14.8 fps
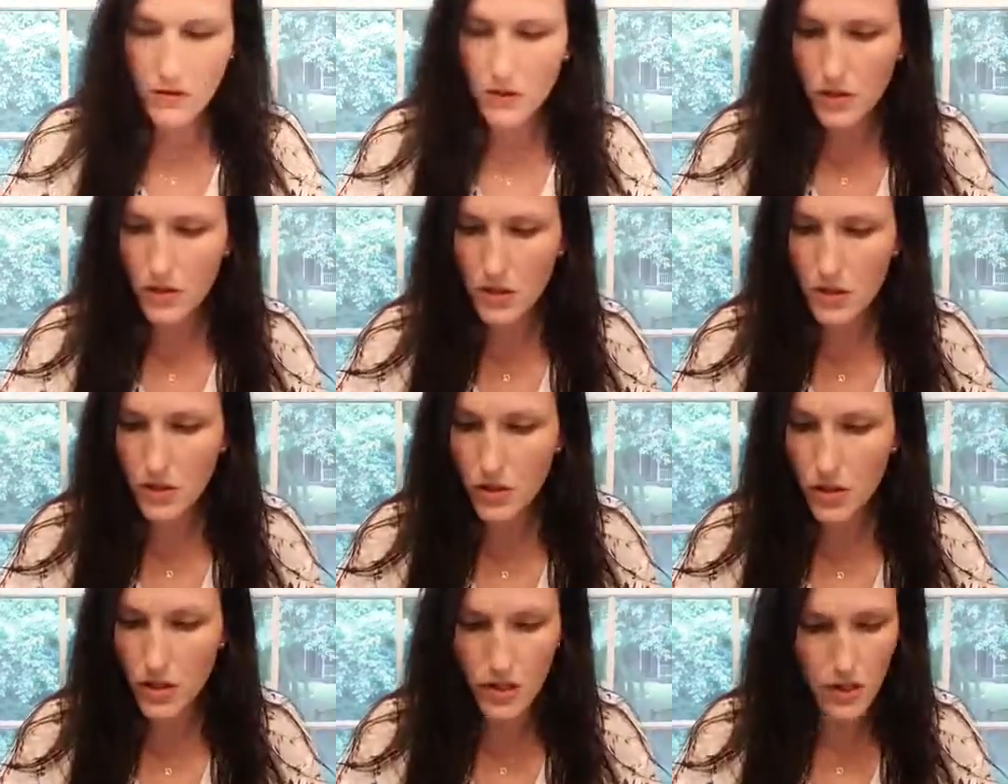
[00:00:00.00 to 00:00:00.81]
Go to
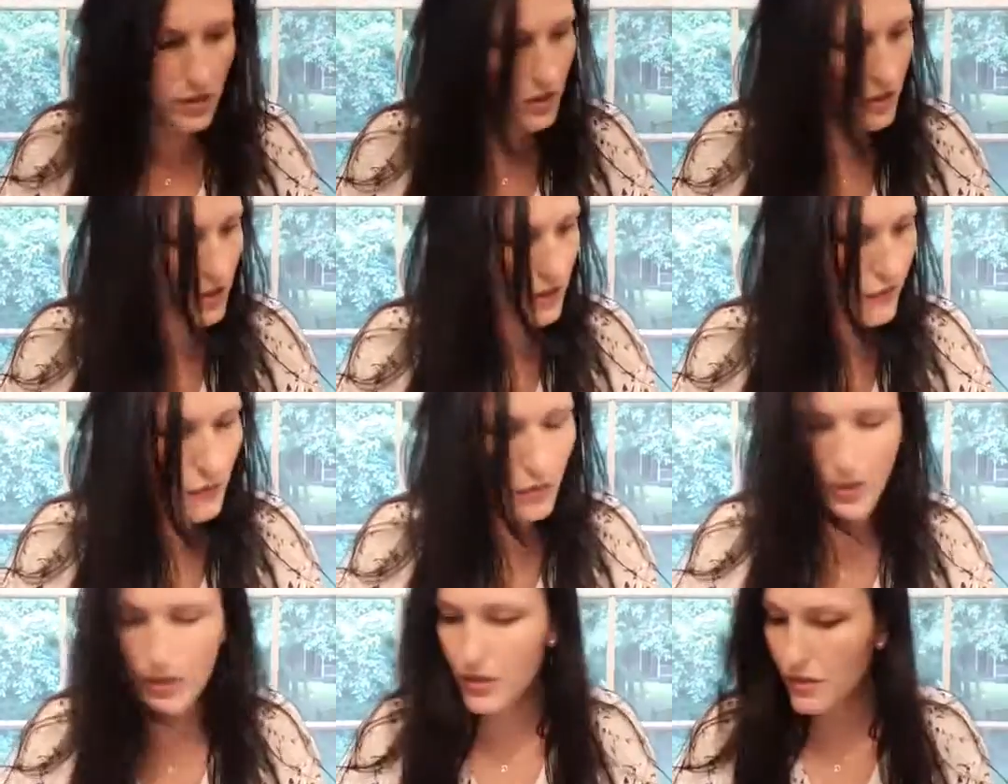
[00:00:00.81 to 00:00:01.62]
Genesis
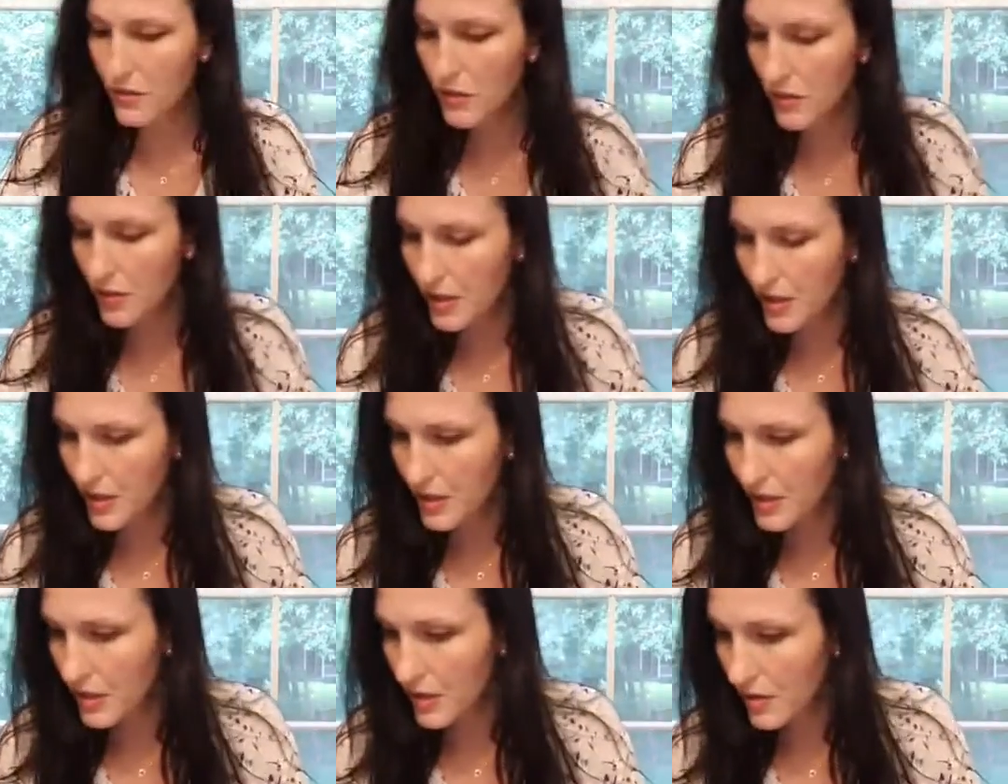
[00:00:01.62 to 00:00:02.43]
42
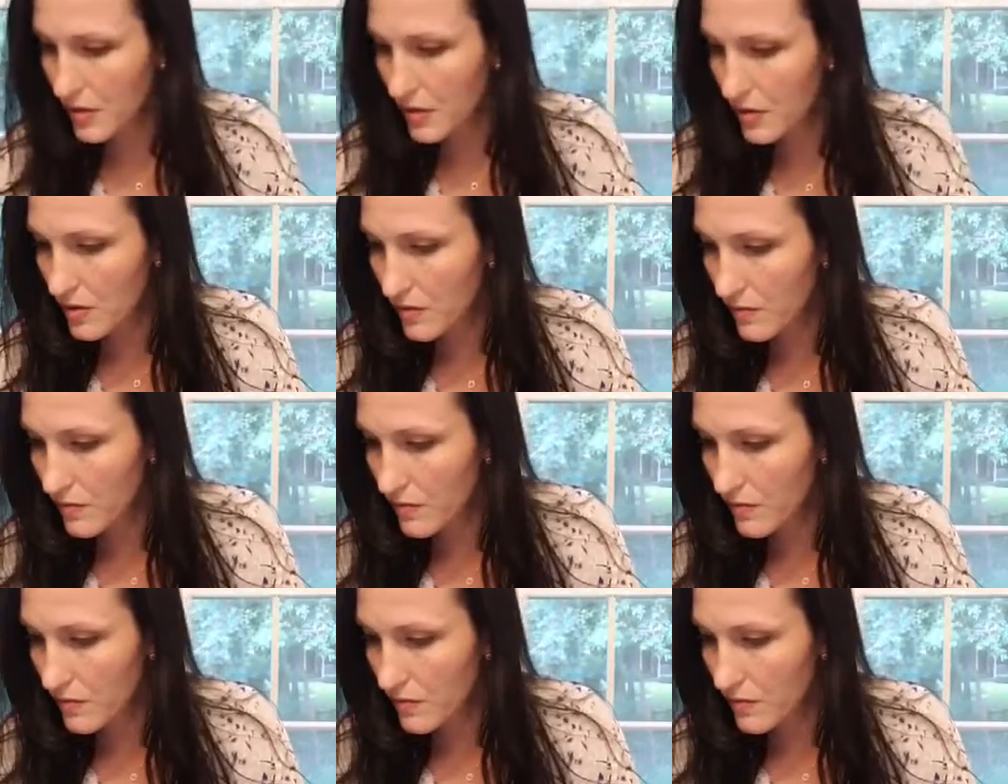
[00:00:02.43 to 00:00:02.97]
36.